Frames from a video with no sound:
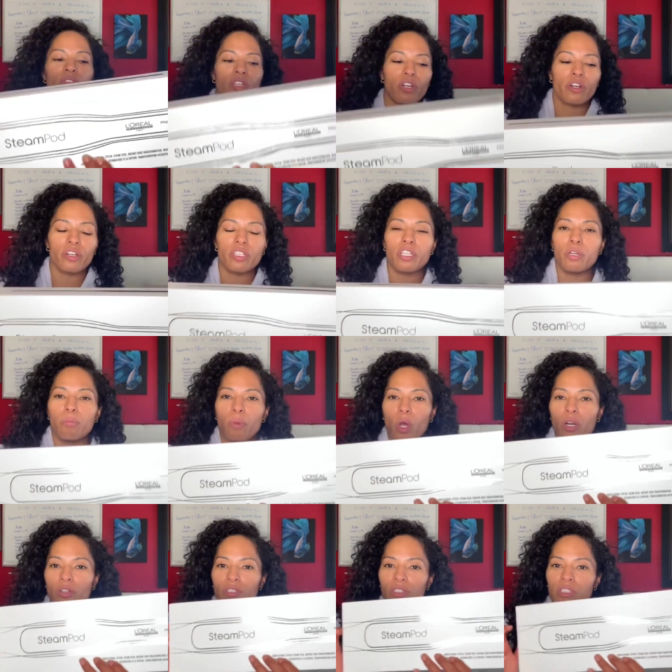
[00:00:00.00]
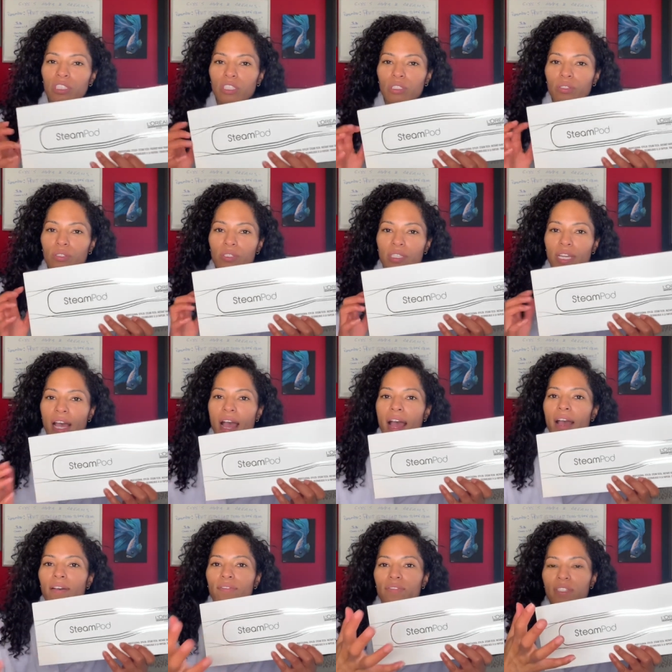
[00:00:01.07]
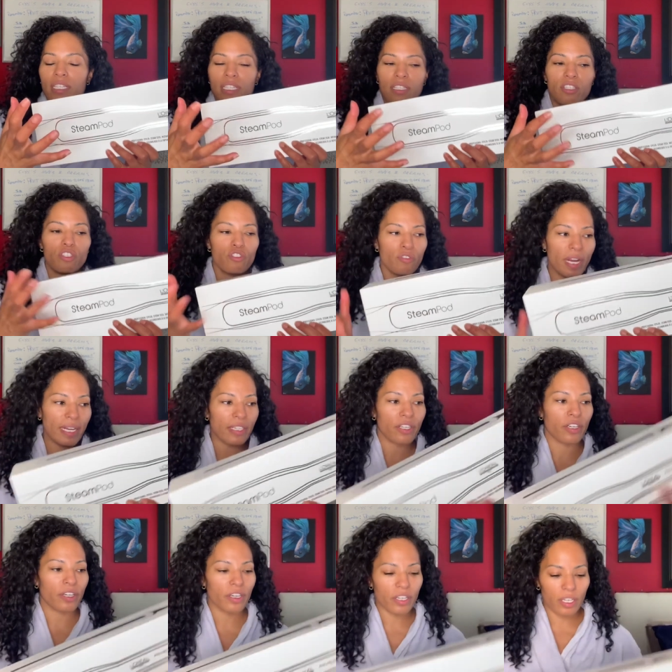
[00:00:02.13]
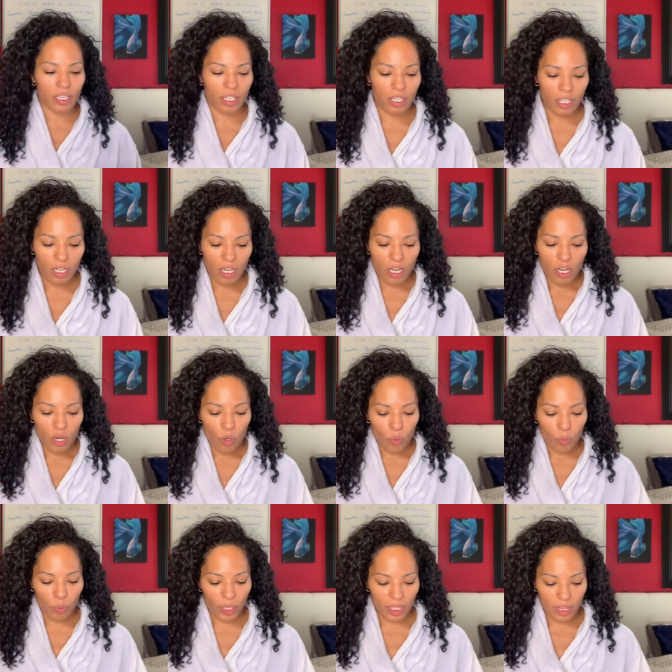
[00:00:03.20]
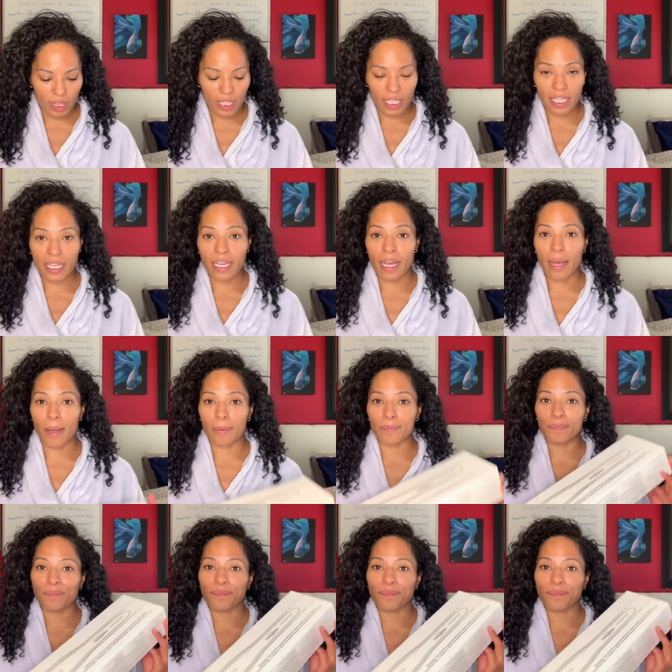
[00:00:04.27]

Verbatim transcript: The earlier models, you used to have the straightener with the um,